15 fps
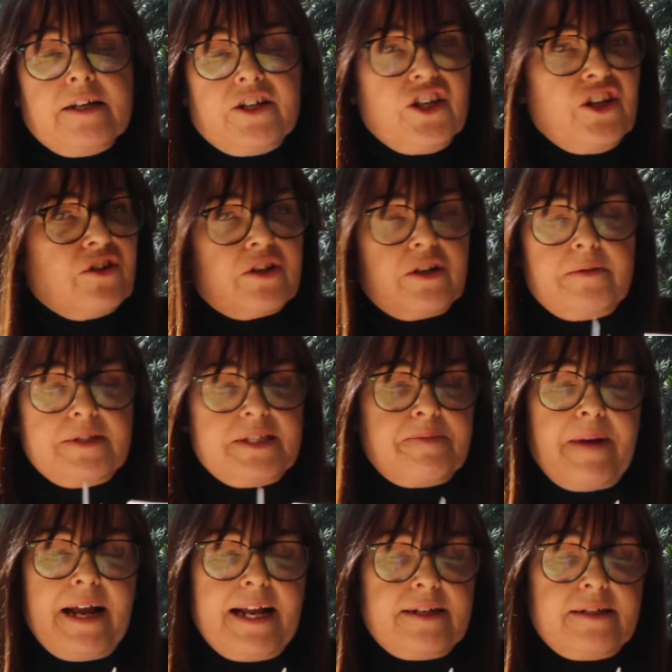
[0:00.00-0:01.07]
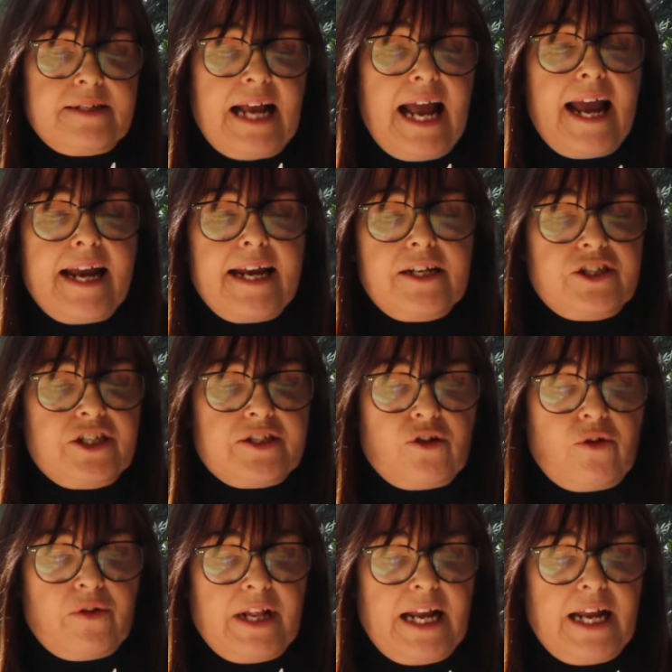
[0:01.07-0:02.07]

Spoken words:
You can spend ages on